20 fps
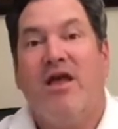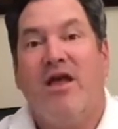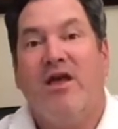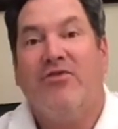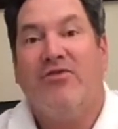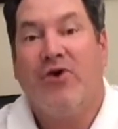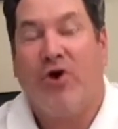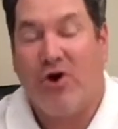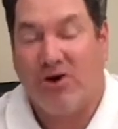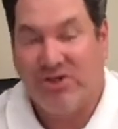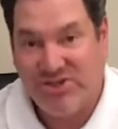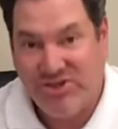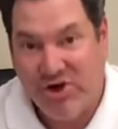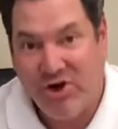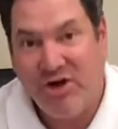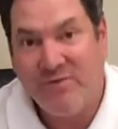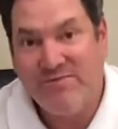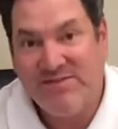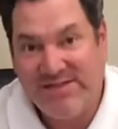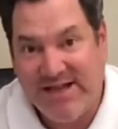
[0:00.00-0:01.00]
there are
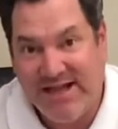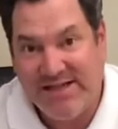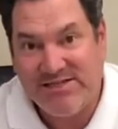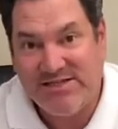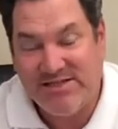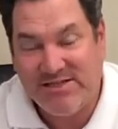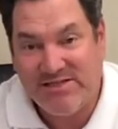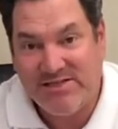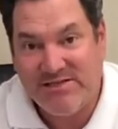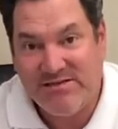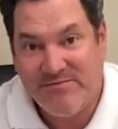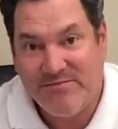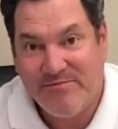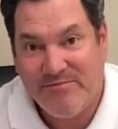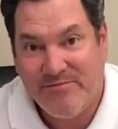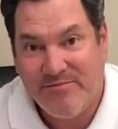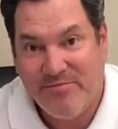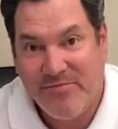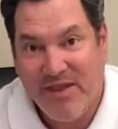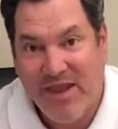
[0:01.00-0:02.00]
circumstances.
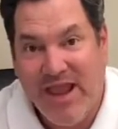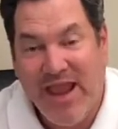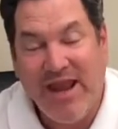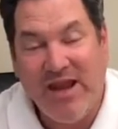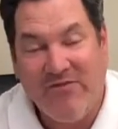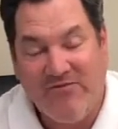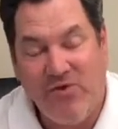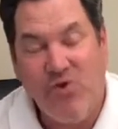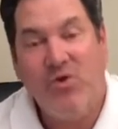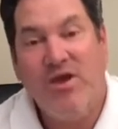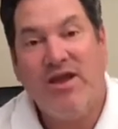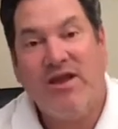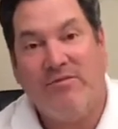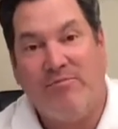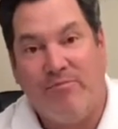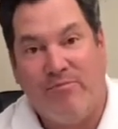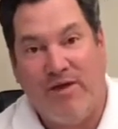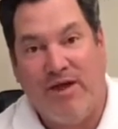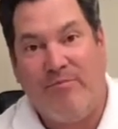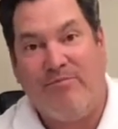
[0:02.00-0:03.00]
And if you hit
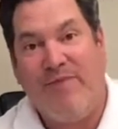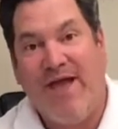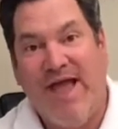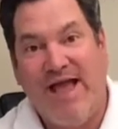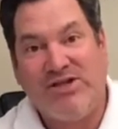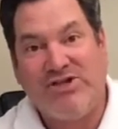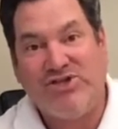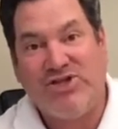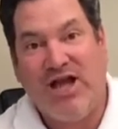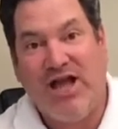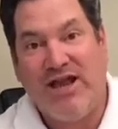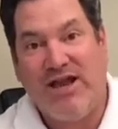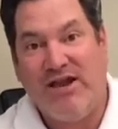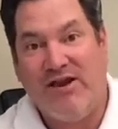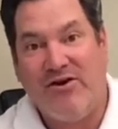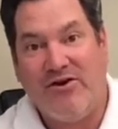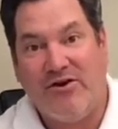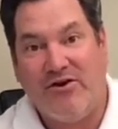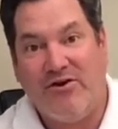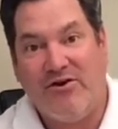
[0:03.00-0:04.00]
a, a bad shot
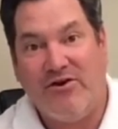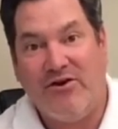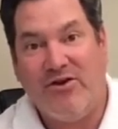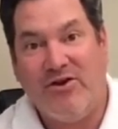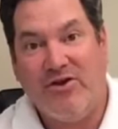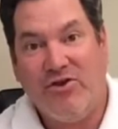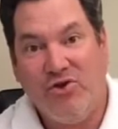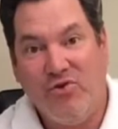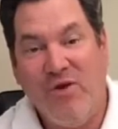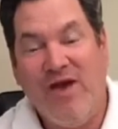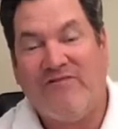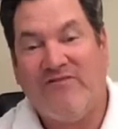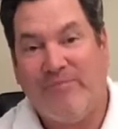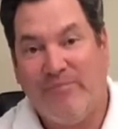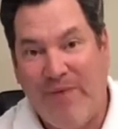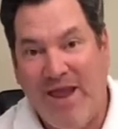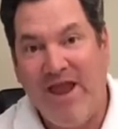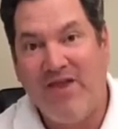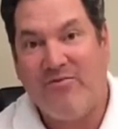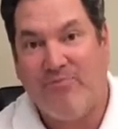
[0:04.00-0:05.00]
here, you have to
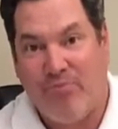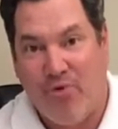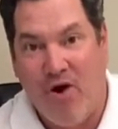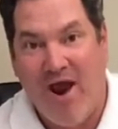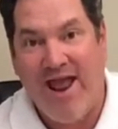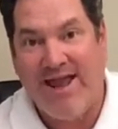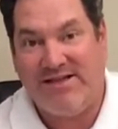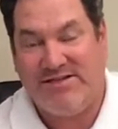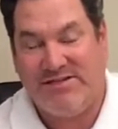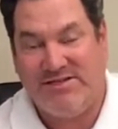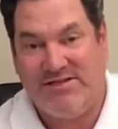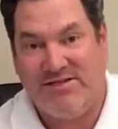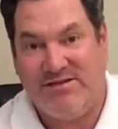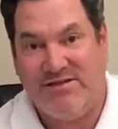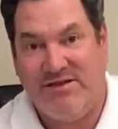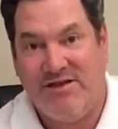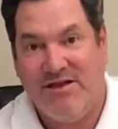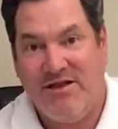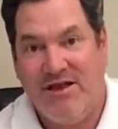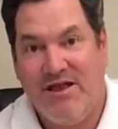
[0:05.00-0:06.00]
pay the price.
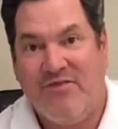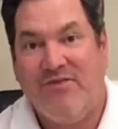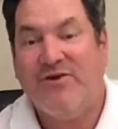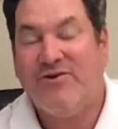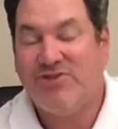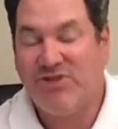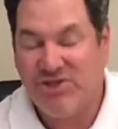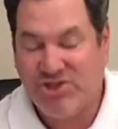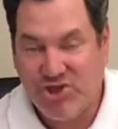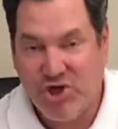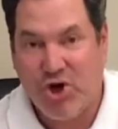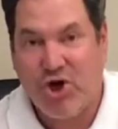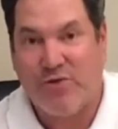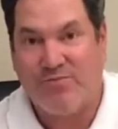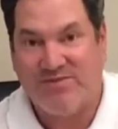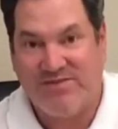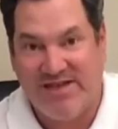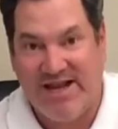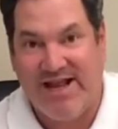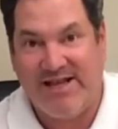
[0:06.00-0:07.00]
There's a
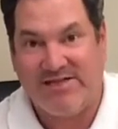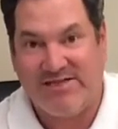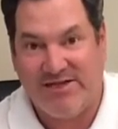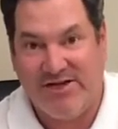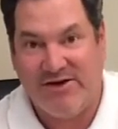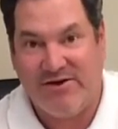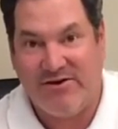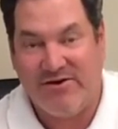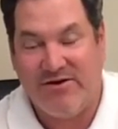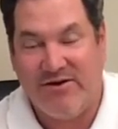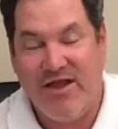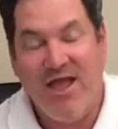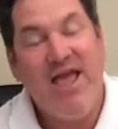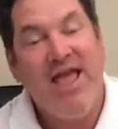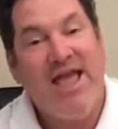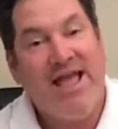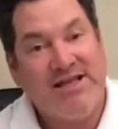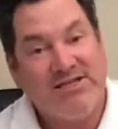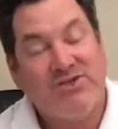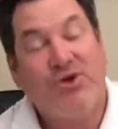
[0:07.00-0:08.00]
circumstance here.
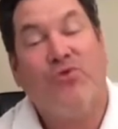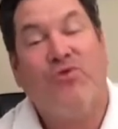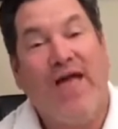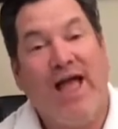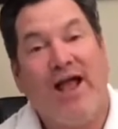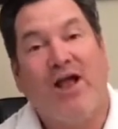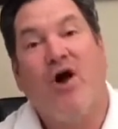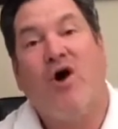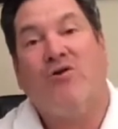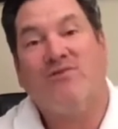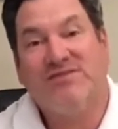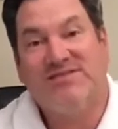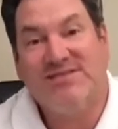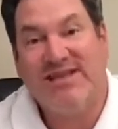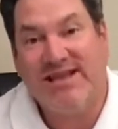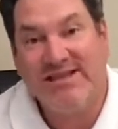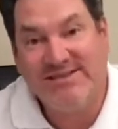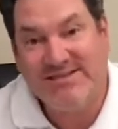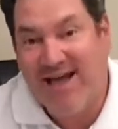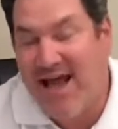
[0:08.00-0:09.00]
And so that causes
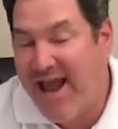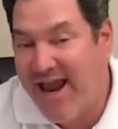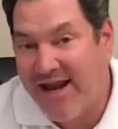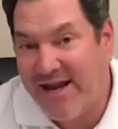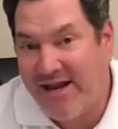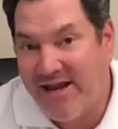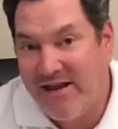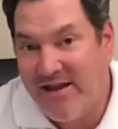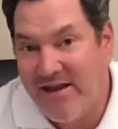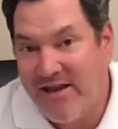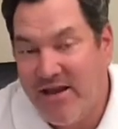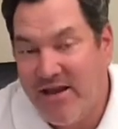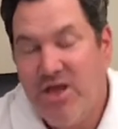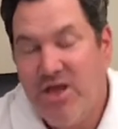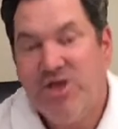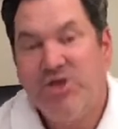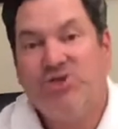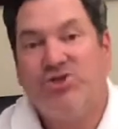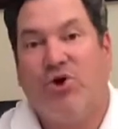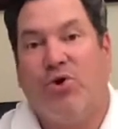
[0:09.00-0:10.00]
anxiety.
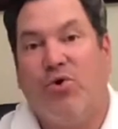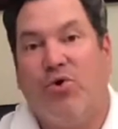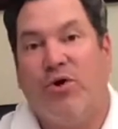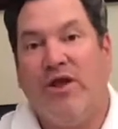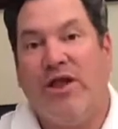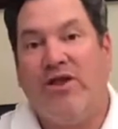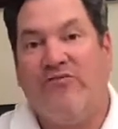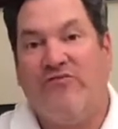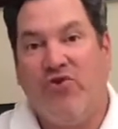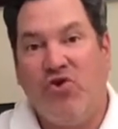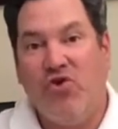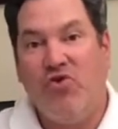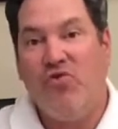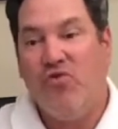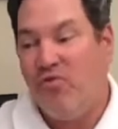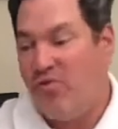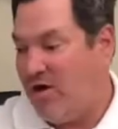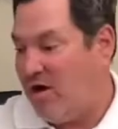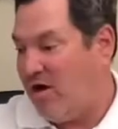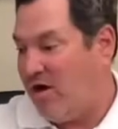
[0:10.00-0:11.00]
So if
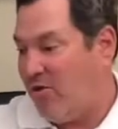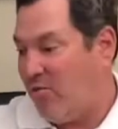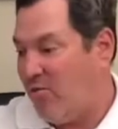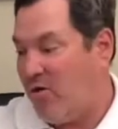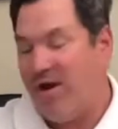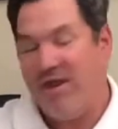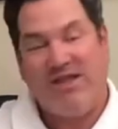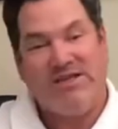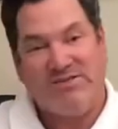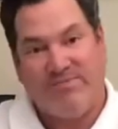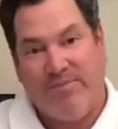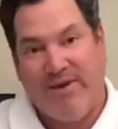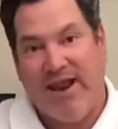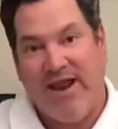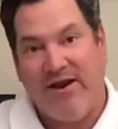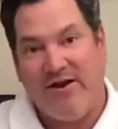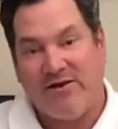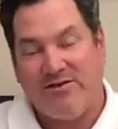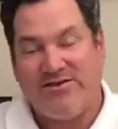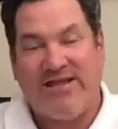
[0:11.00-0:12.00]
you are one of these
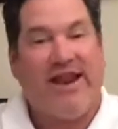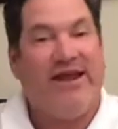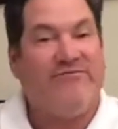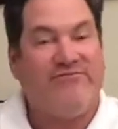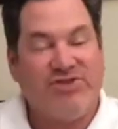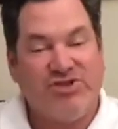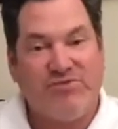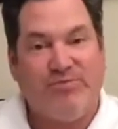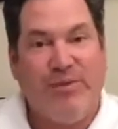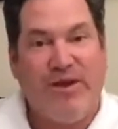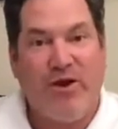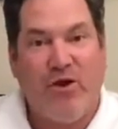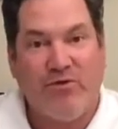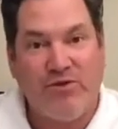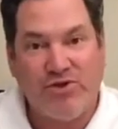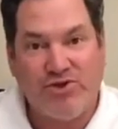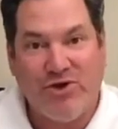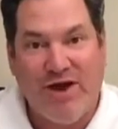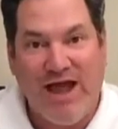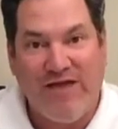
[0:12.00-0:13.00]
players that have just been on
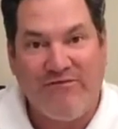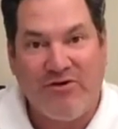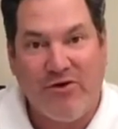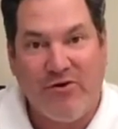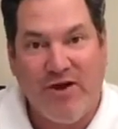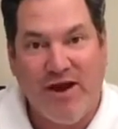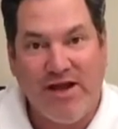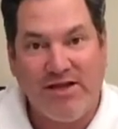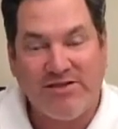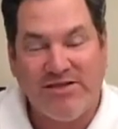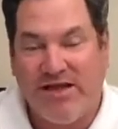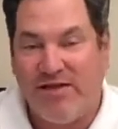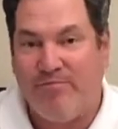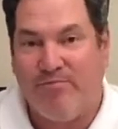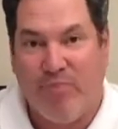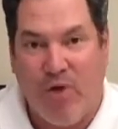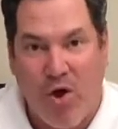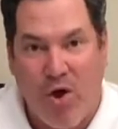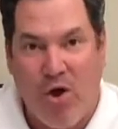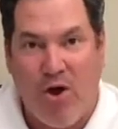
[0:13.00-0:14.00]
the driving range, hitting
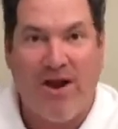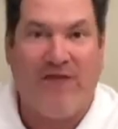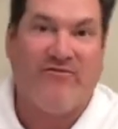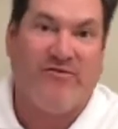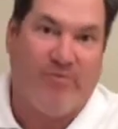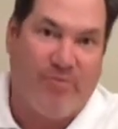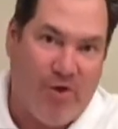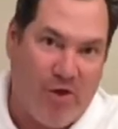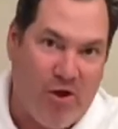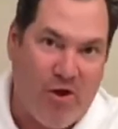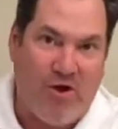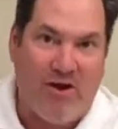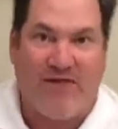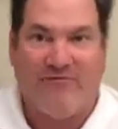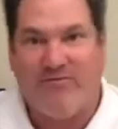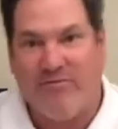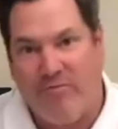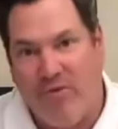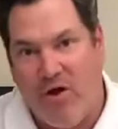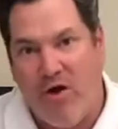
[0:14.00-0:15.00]
ball after ball
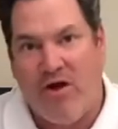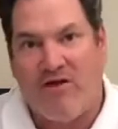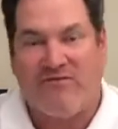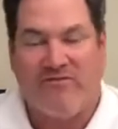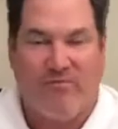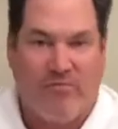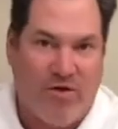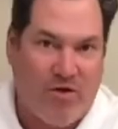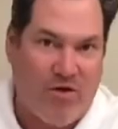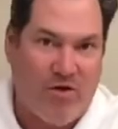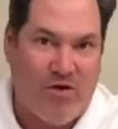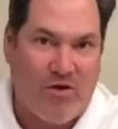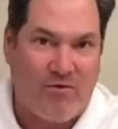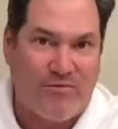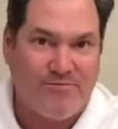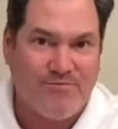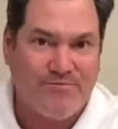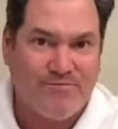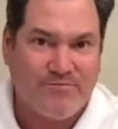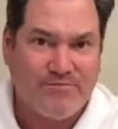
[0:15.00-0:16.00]
after ball after
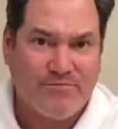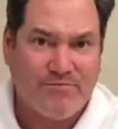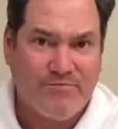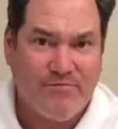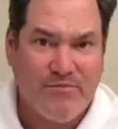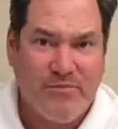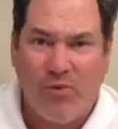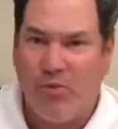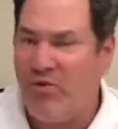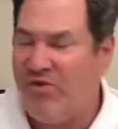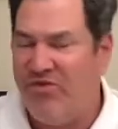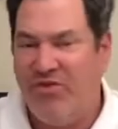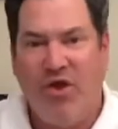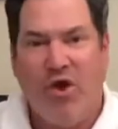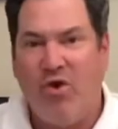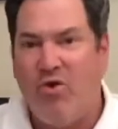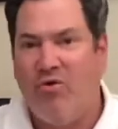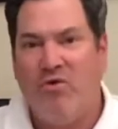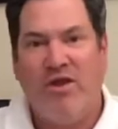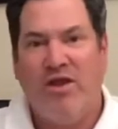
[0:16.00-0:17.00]
ball, with
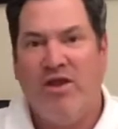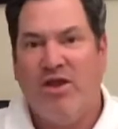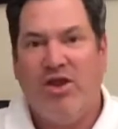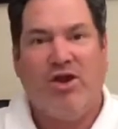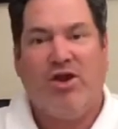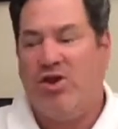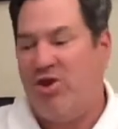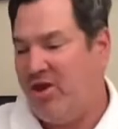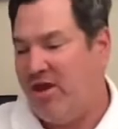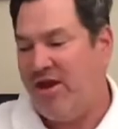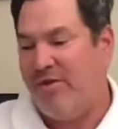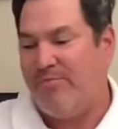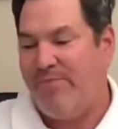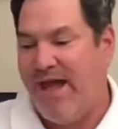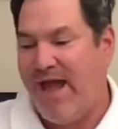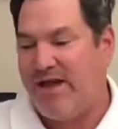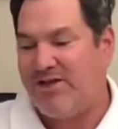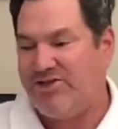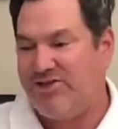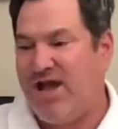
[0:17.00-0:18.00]
no, you know, you hit a
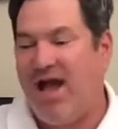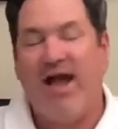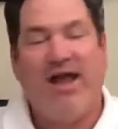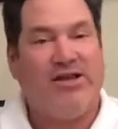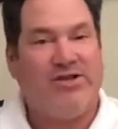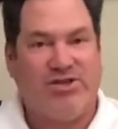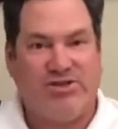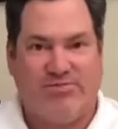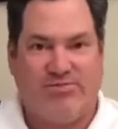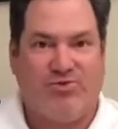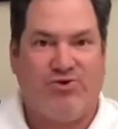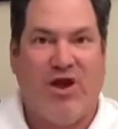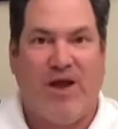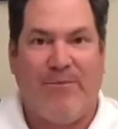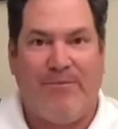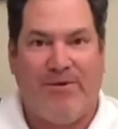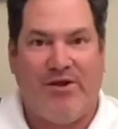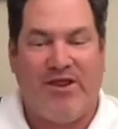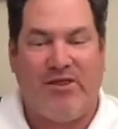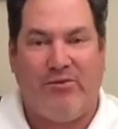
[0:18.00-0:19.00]
bad shot and just
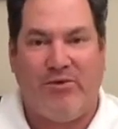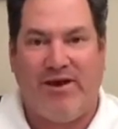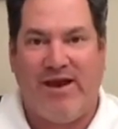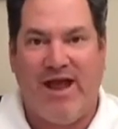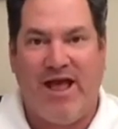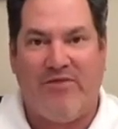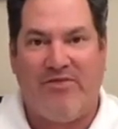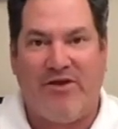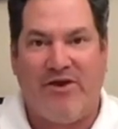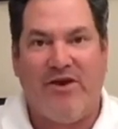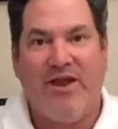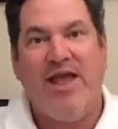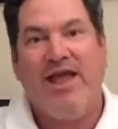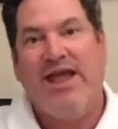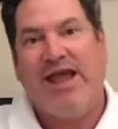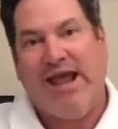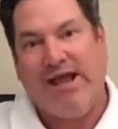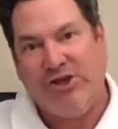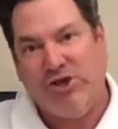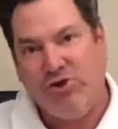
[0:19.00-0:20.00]
drop another one down there,
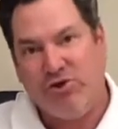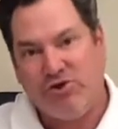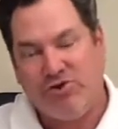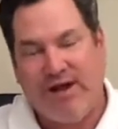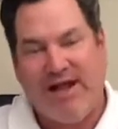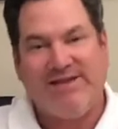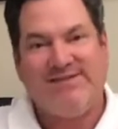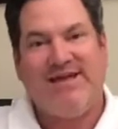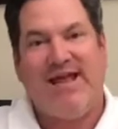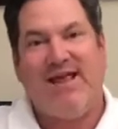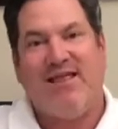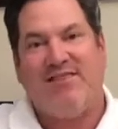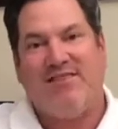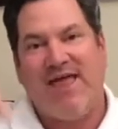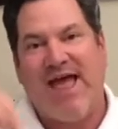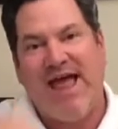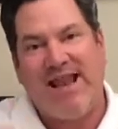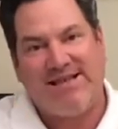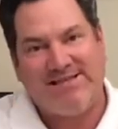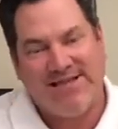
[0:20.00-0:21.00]
and you try to take
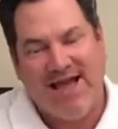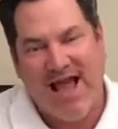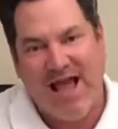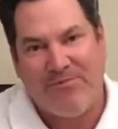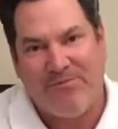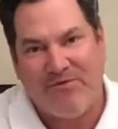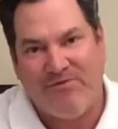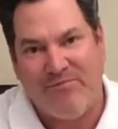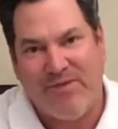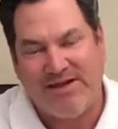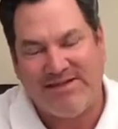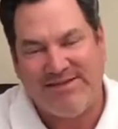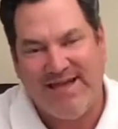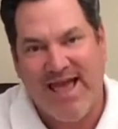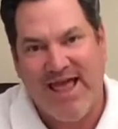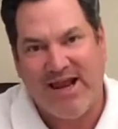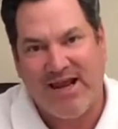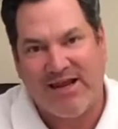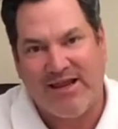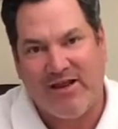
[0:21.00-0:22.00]
that type of
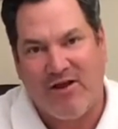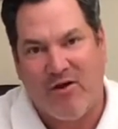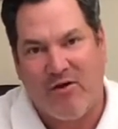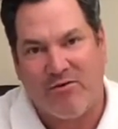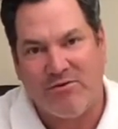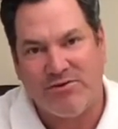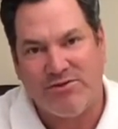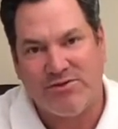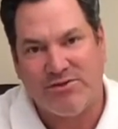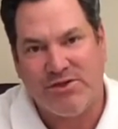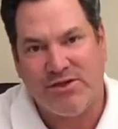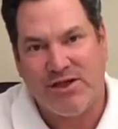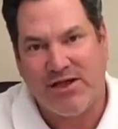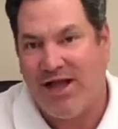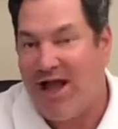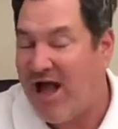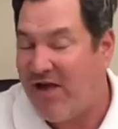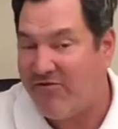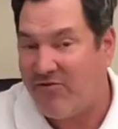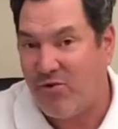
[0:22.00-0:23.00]
mentality onto the
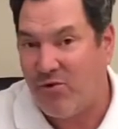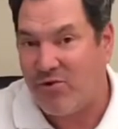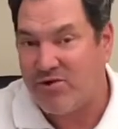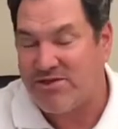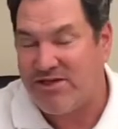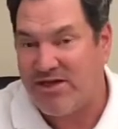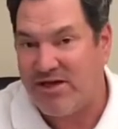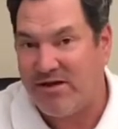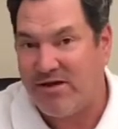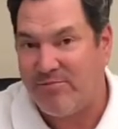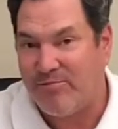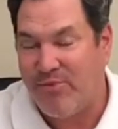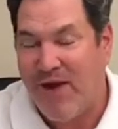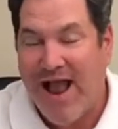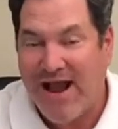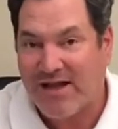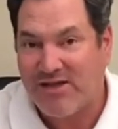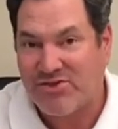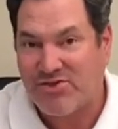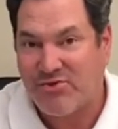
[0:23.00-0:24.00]
golf course in a
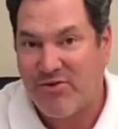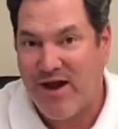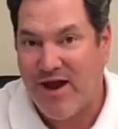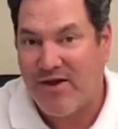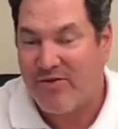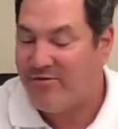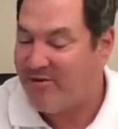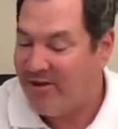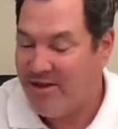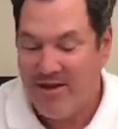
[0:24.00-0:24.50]
practice round,